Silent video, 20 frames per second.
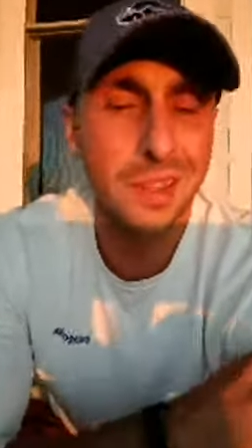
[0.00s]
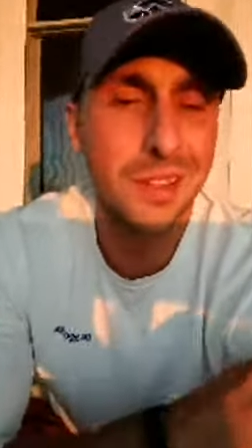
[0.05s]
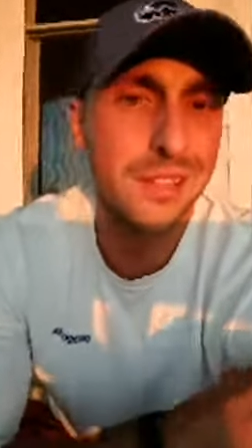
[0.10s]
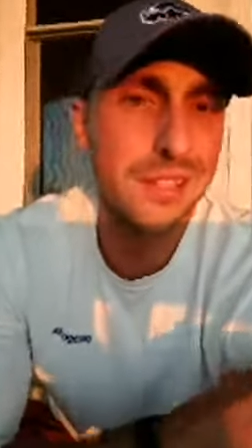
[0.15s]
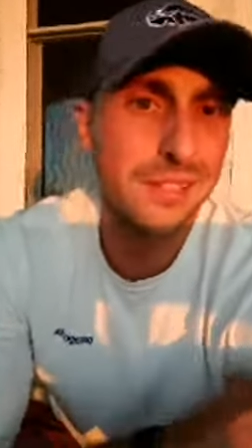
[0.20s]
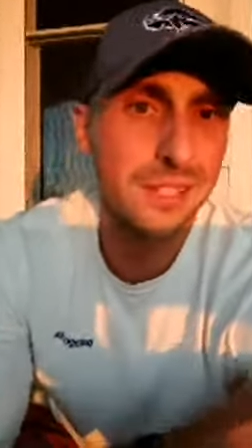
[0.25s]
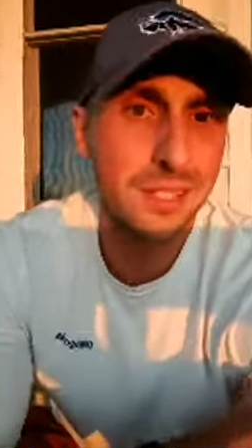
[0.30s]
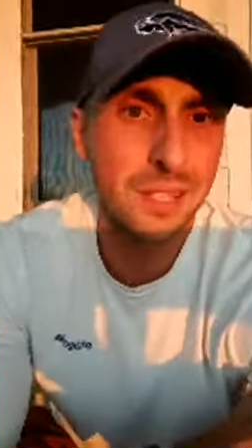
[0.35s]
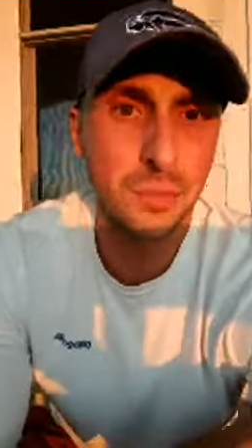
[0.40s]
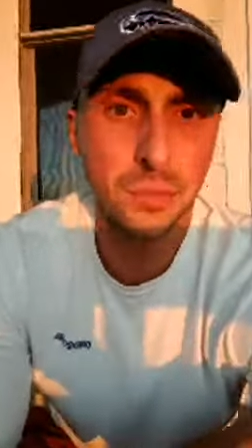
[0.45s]
and
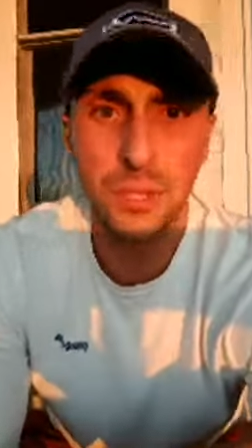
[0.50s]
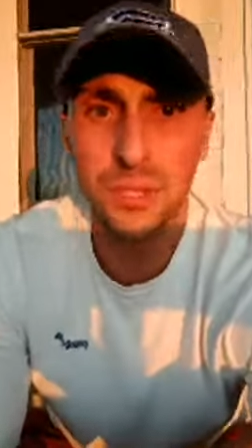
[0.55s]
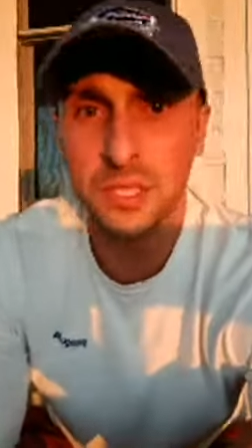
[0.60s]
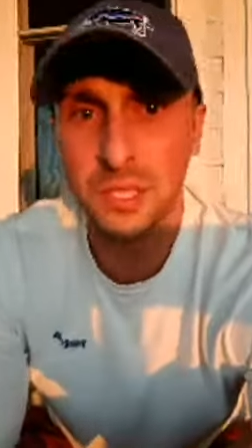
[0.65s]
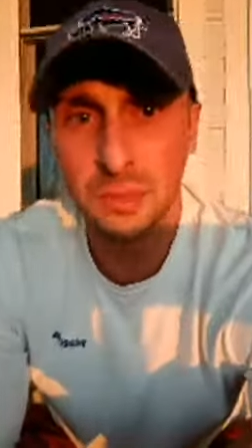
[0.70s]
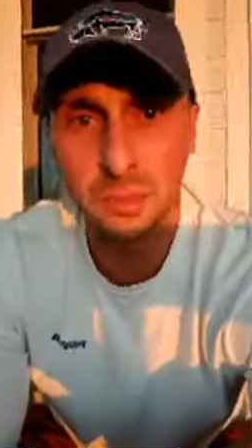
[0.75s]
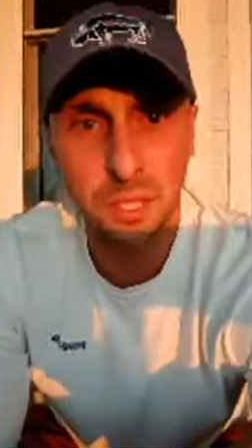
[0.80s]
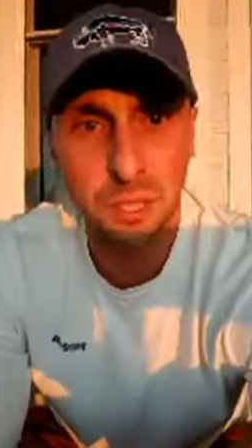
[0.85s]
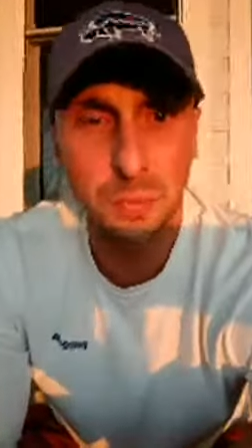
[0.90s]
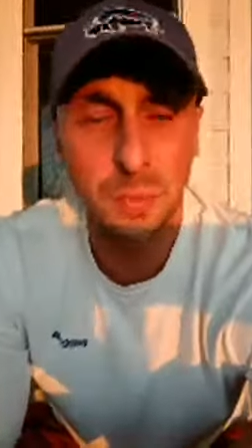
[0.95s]
Z and put
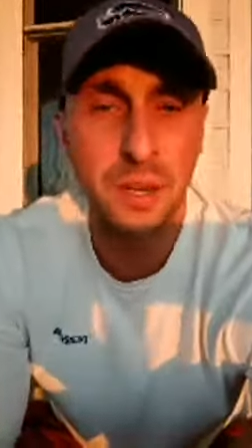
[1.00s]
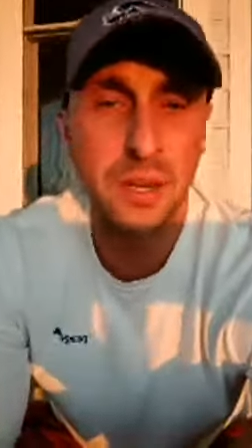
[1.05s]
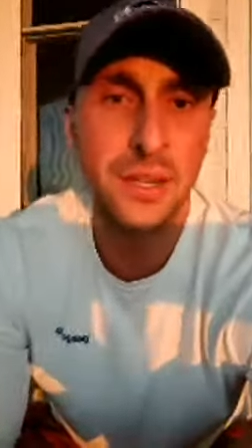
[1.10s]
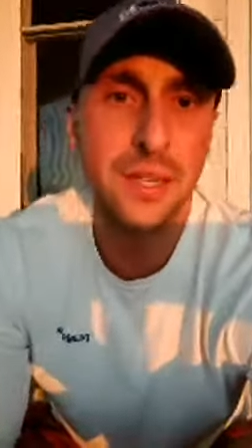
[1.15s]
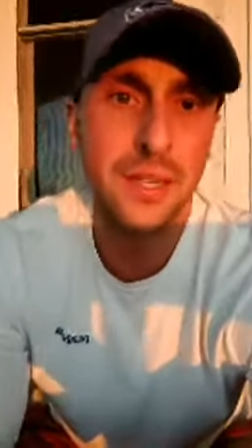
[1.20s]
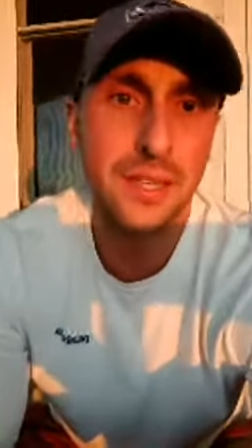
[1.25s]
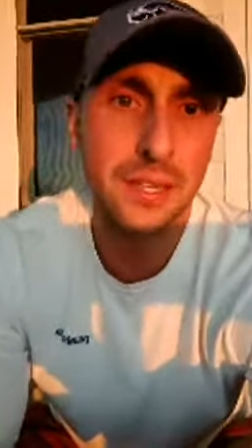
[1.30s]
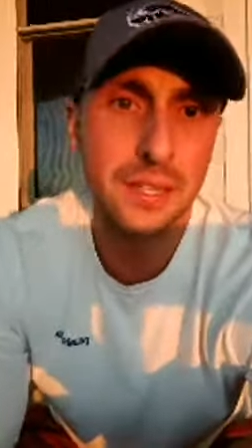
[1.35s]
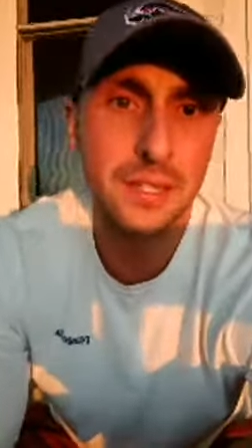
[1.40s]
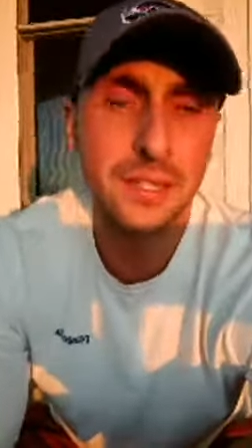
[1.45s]
this much
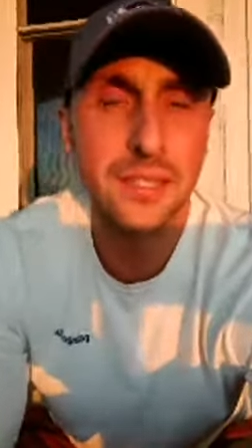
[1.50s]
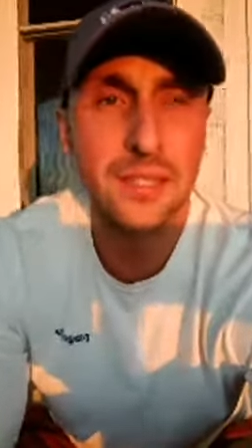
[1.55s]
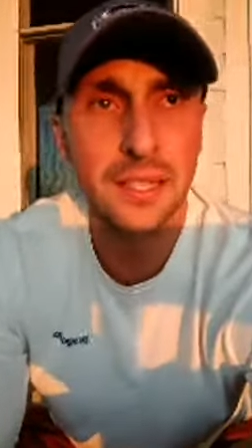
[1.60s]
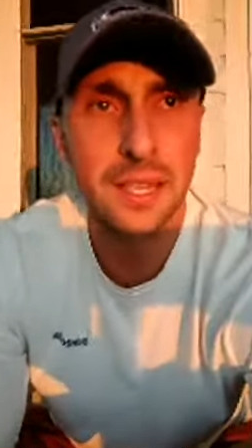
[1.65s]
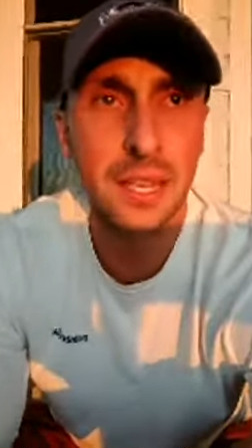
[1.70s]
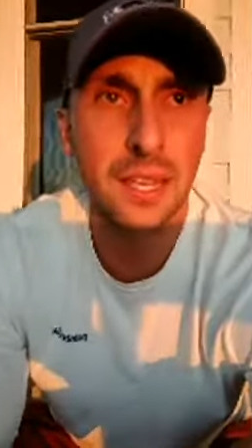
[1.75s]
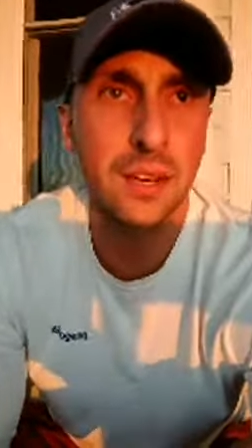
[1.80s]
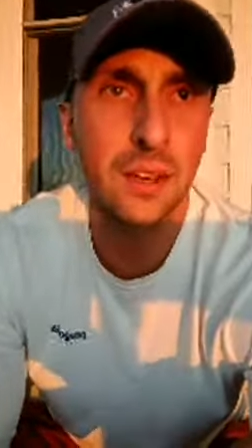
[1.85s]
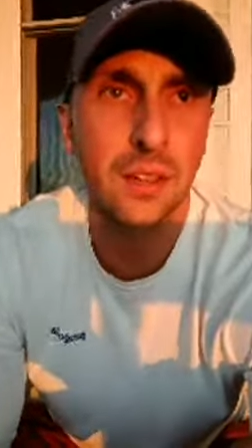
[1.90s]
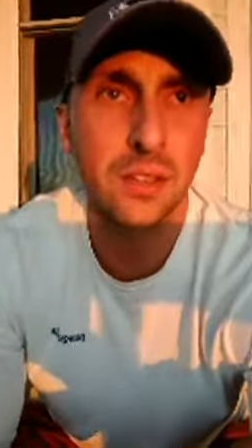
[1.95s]
money in and this and
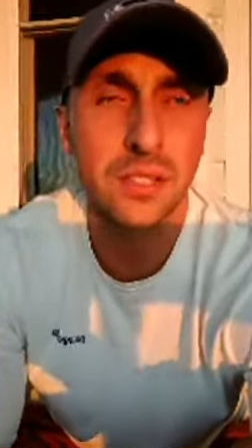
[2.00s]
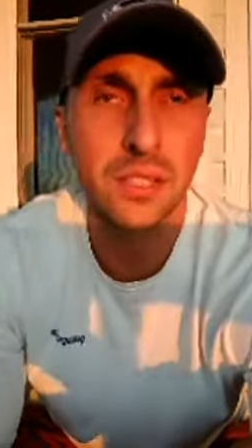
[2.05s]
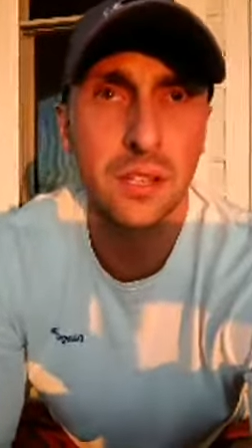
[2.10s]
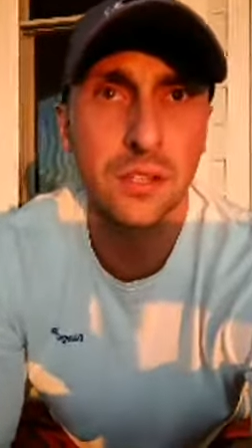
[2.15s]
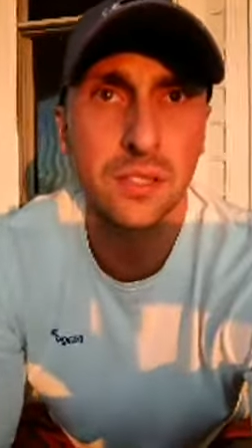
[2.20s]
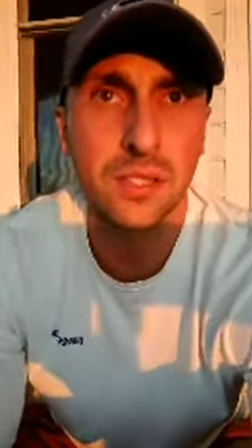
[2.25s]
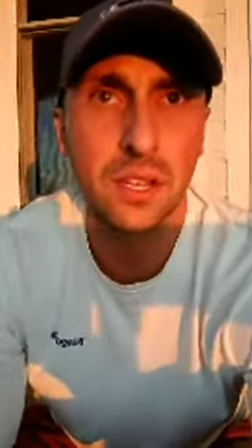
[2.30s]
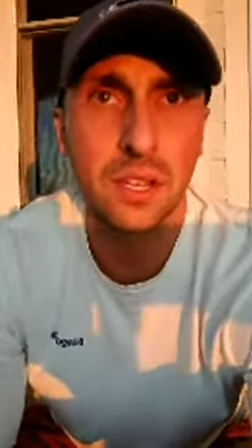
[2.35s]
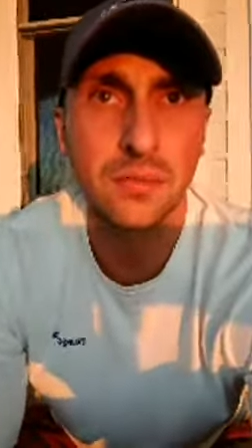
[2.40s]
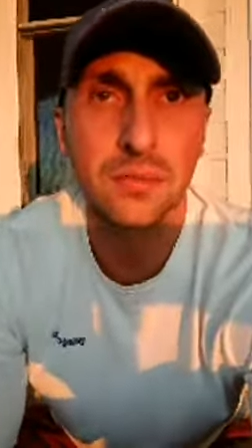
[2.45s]
that and all this other
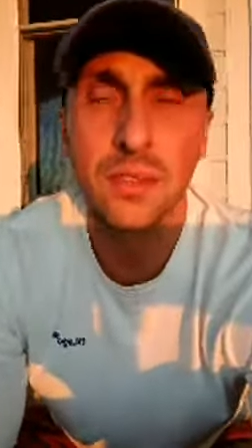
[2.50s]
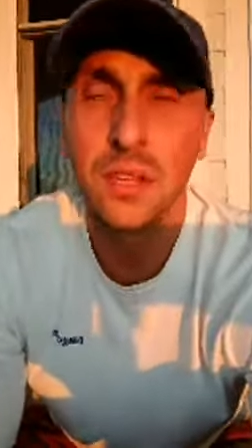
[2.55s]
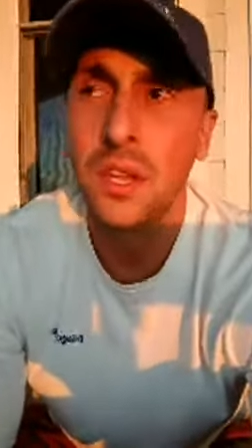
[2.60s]
stuff.